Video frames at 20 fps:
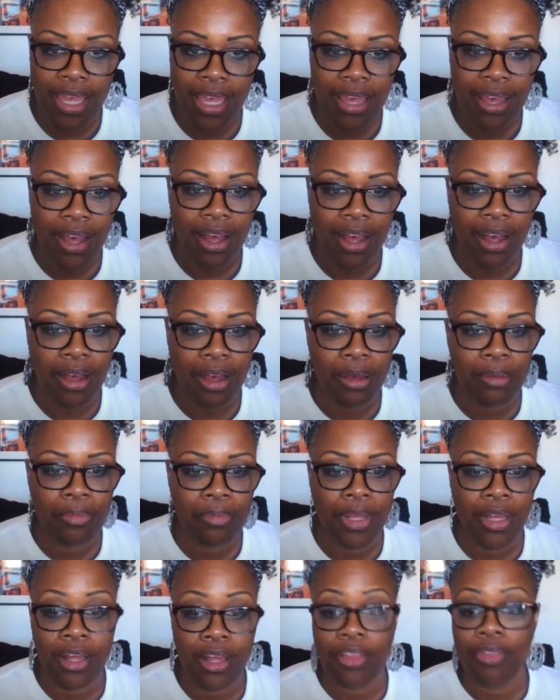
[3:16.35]
Um,
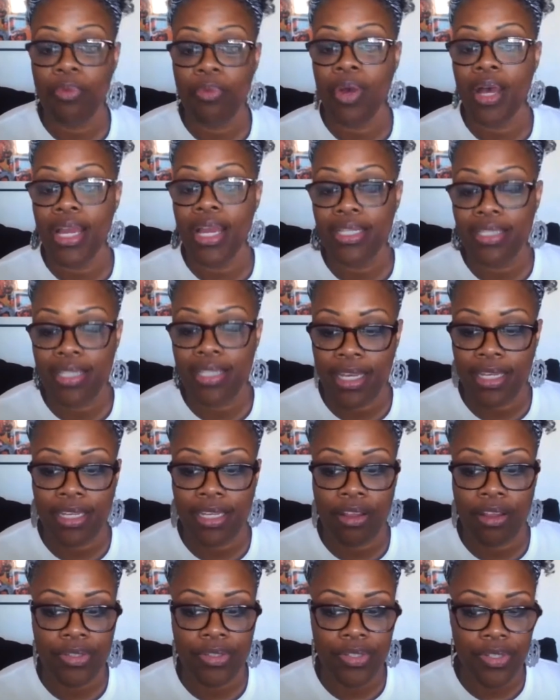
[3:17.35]
otherwise, they can
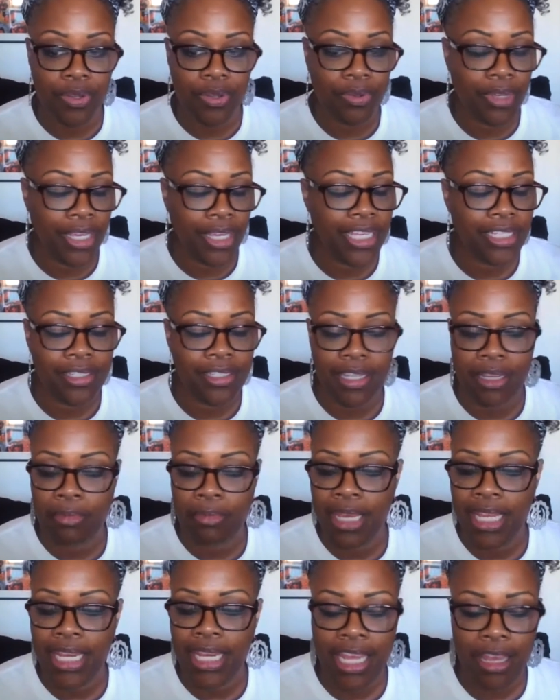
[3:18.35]
also send me
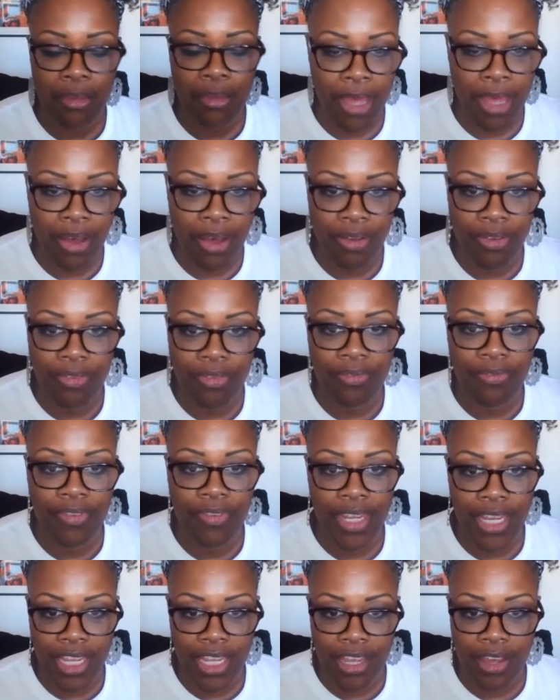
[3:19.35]
an email,
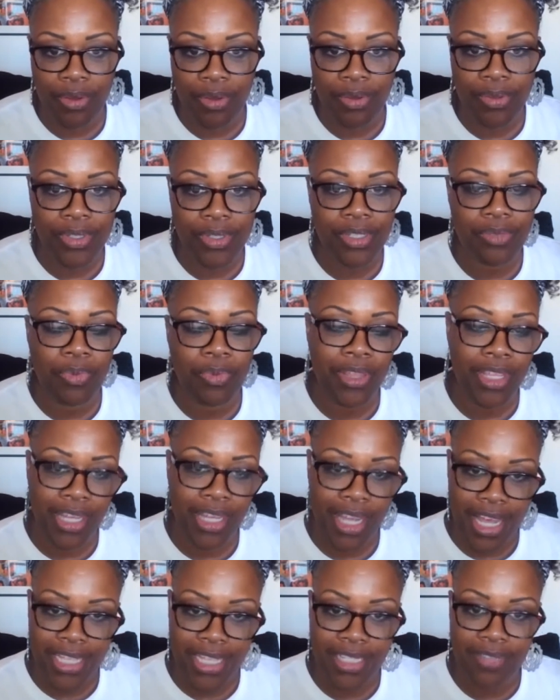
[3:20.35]
videos with an
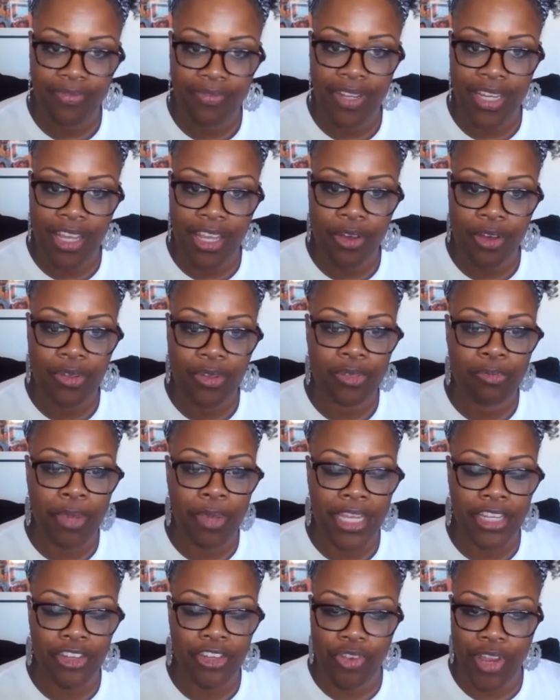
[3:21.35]
S, videos
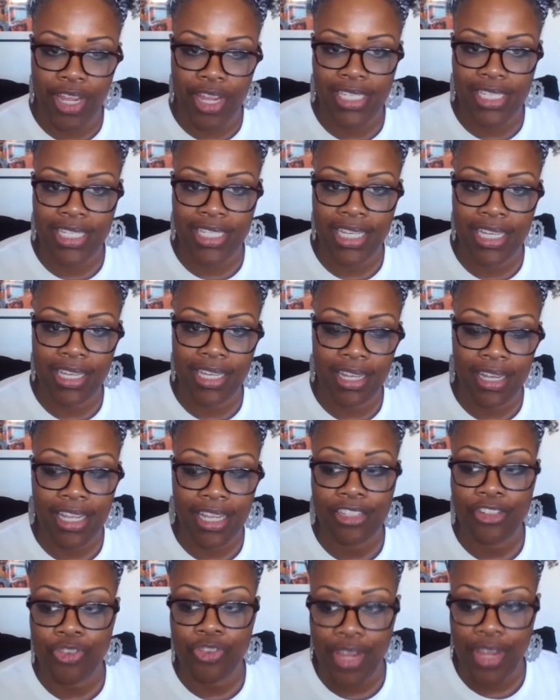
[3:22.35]
by Tracy, and
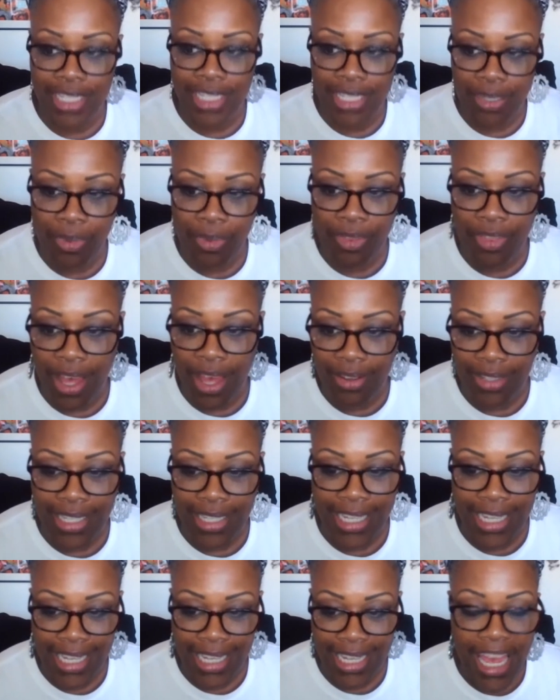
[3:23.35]
that's Tracy without the
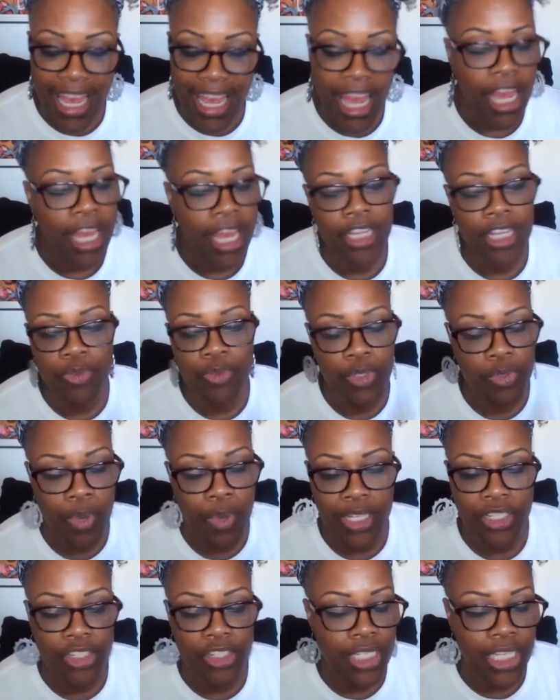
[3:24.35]
E. And that's the reason why
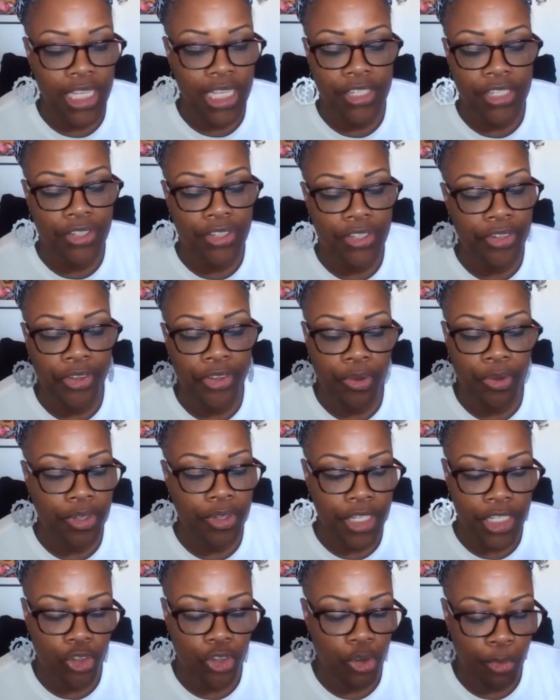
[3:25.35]
it's just easier to go to
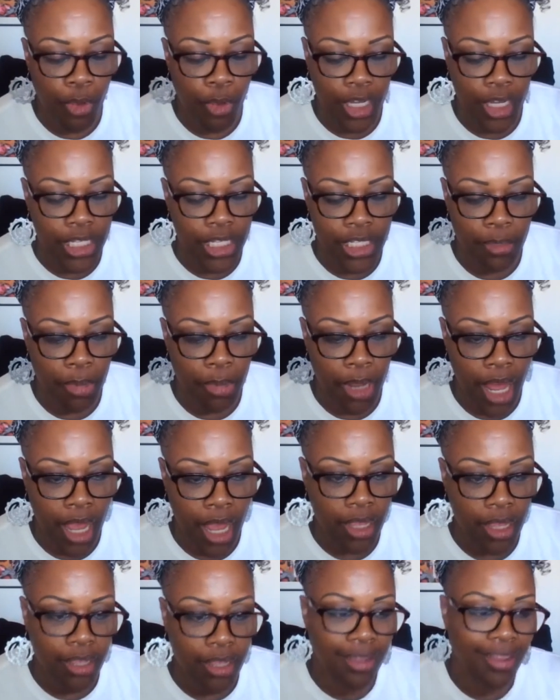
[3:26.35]
digital marketing supply.
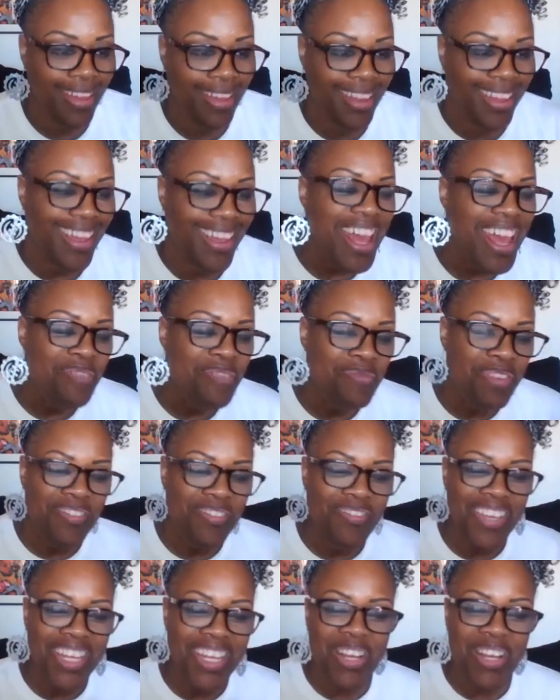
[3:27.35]
but
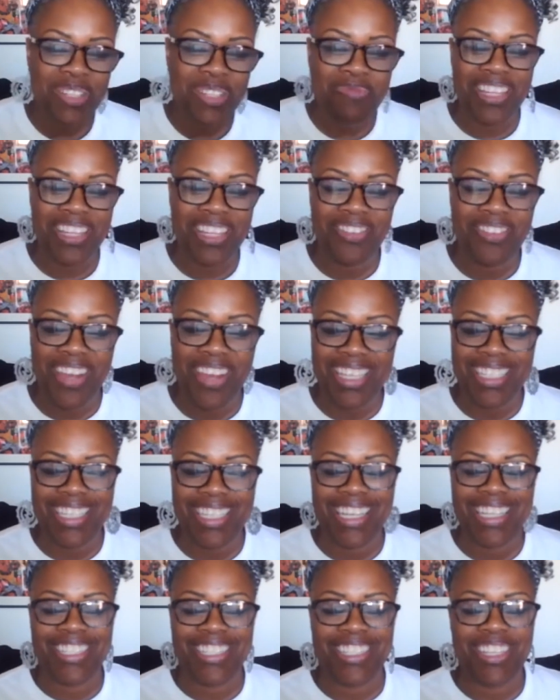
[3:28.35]
videos by Tracy at
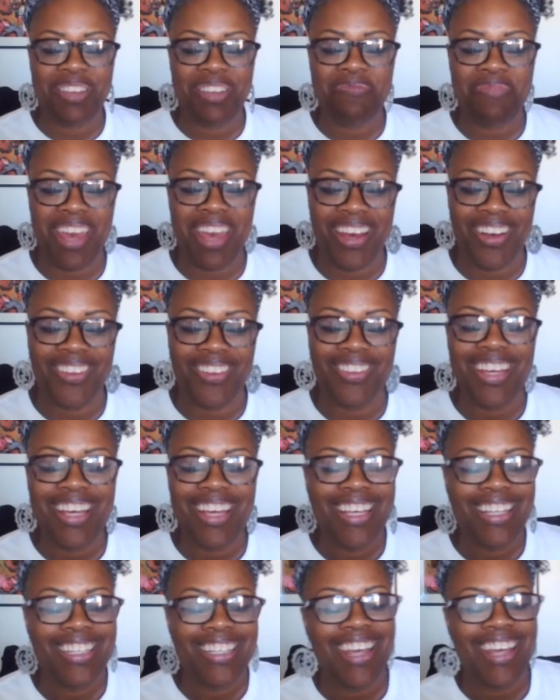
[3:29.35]

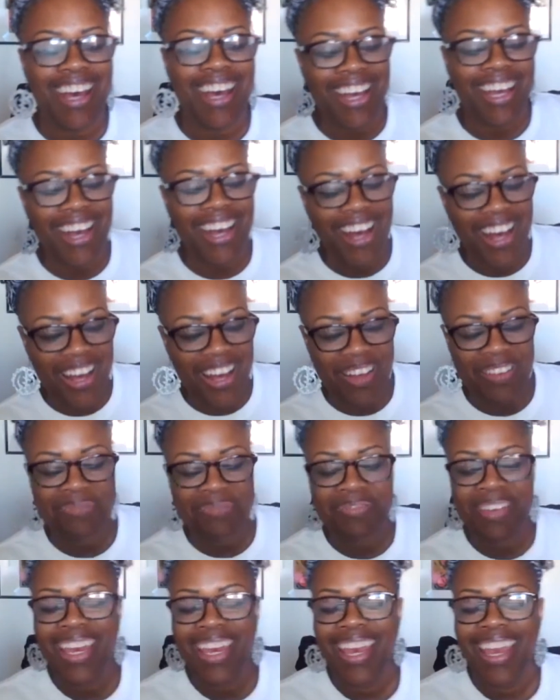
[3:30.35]
gmail.com
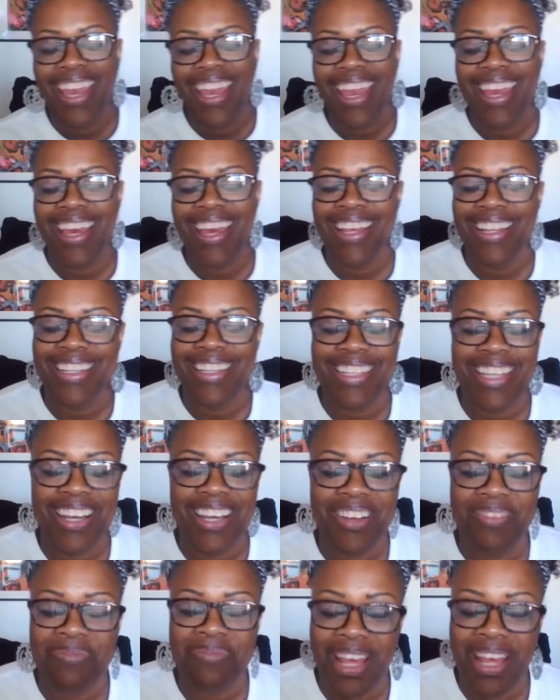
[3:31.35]
and
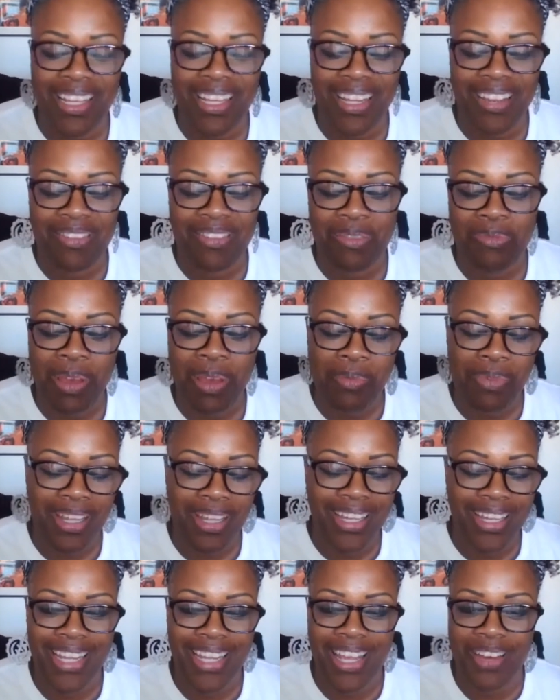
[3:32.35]
um, I'd love to be able to
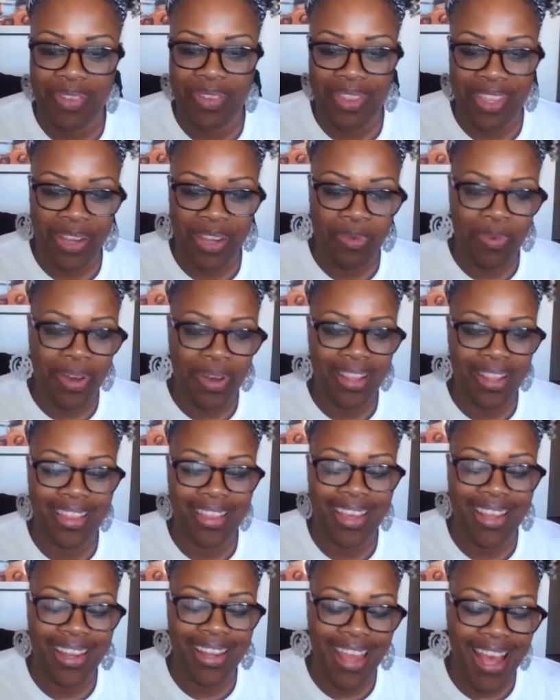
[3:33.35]
connect with anyone
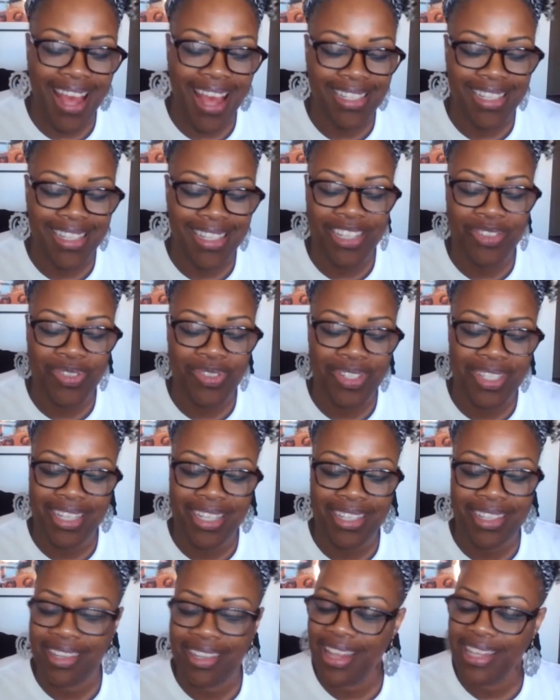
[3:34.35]
that has an interest in
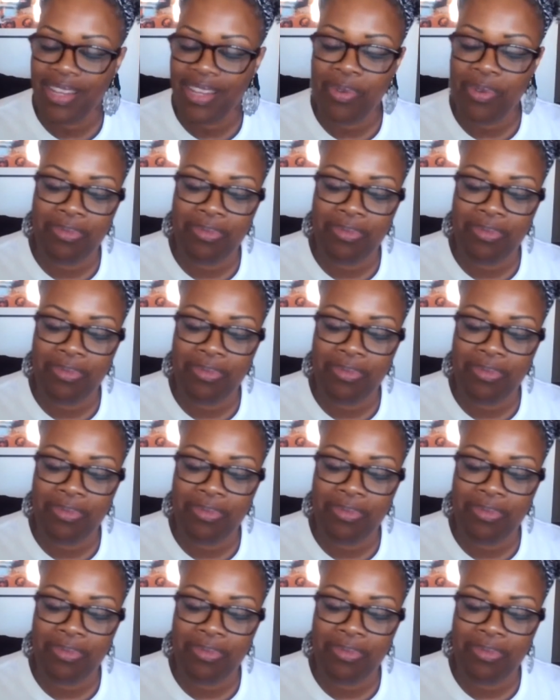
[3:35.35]
connecting with